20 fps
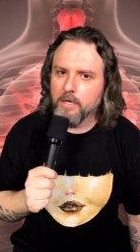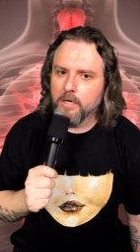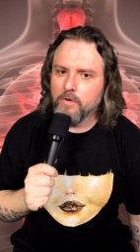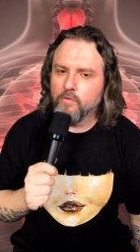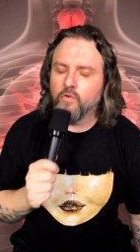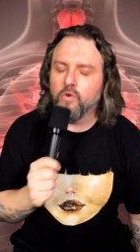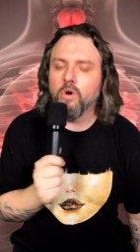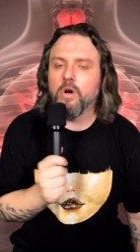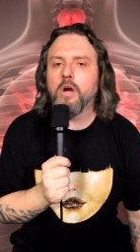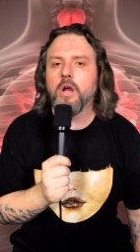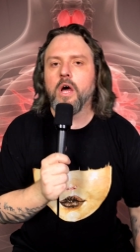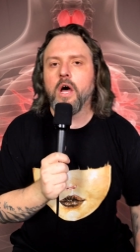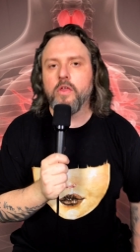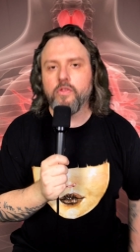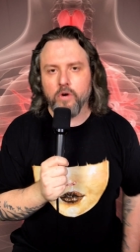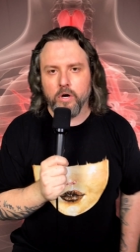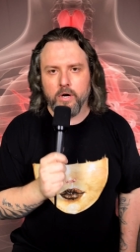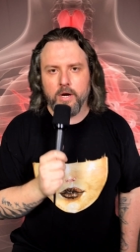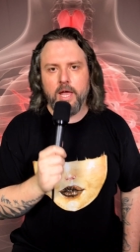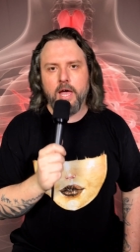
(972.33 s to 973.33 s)
for
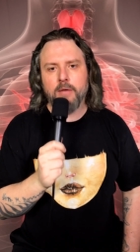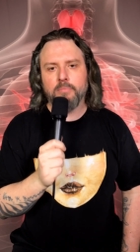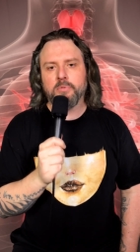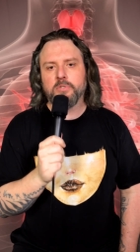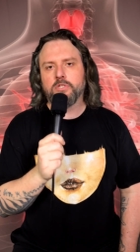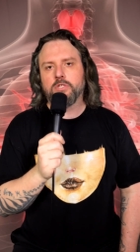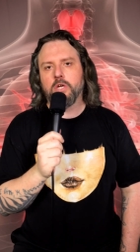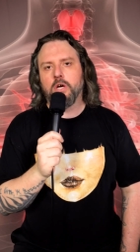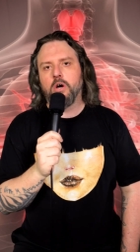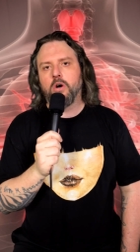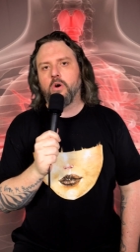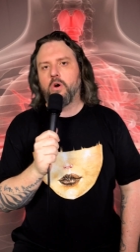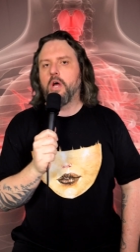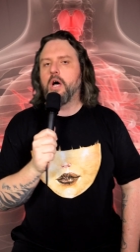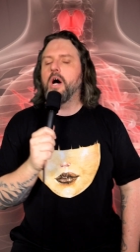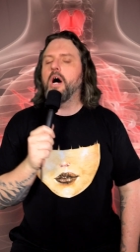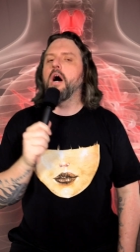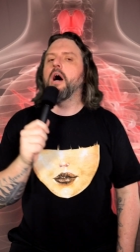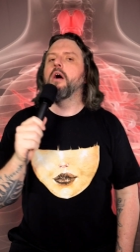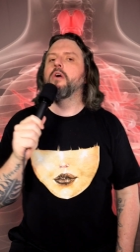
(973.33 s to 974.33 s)
another episode
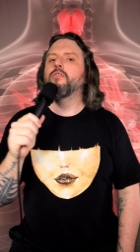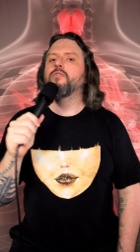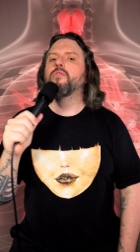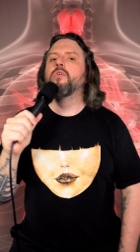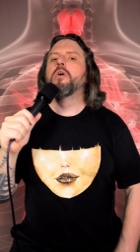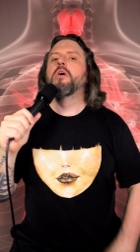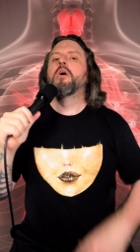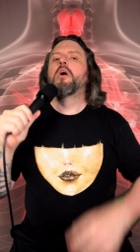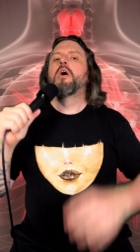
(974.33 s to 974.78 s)
of